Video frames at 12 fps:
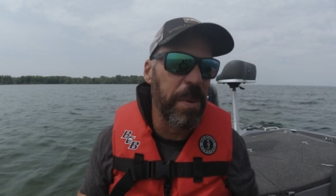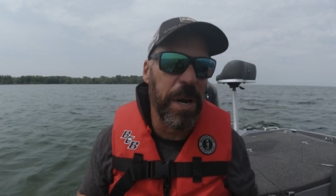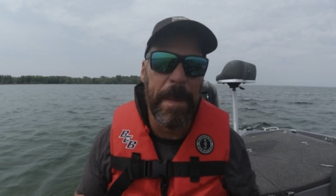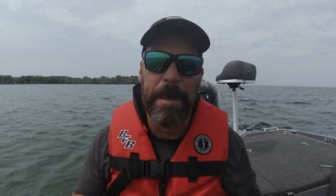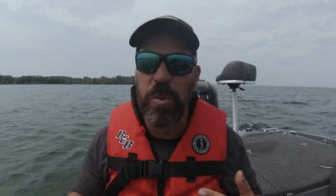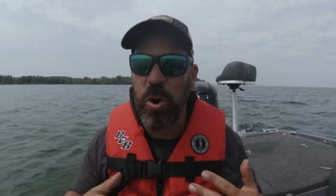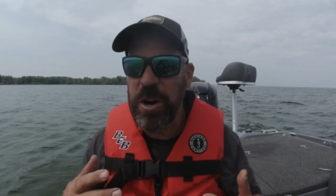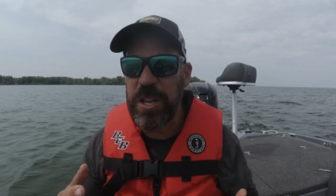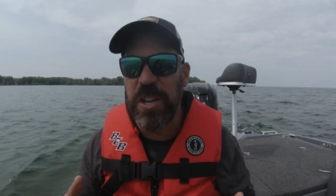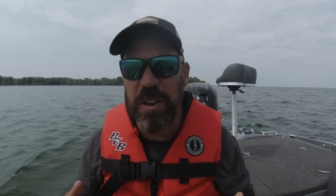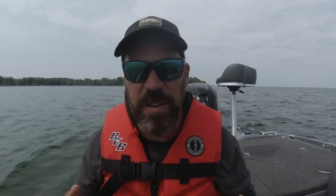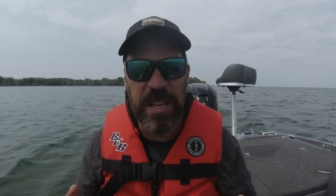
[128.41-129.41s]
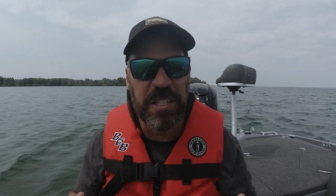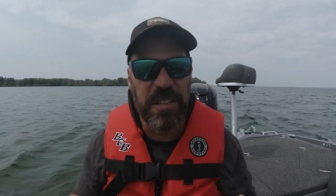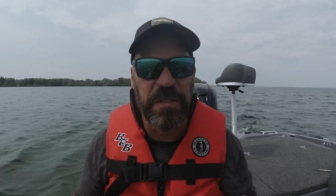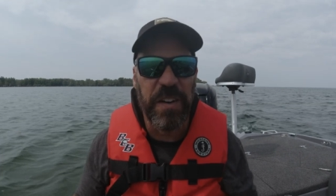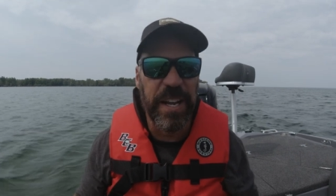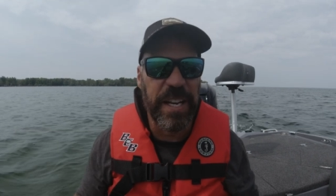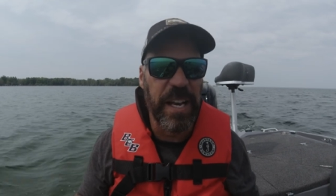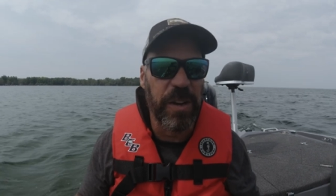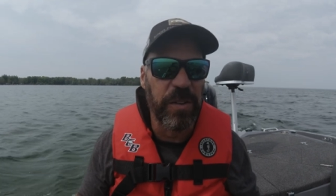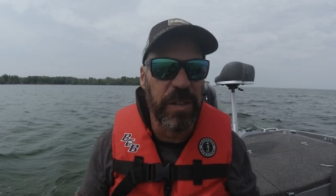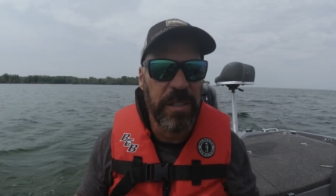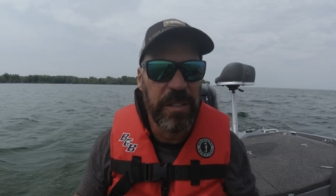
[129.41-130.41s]
but I'm more curious to find
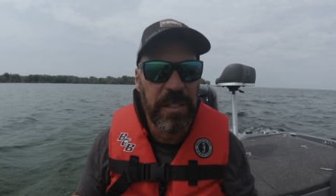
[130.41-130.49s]
out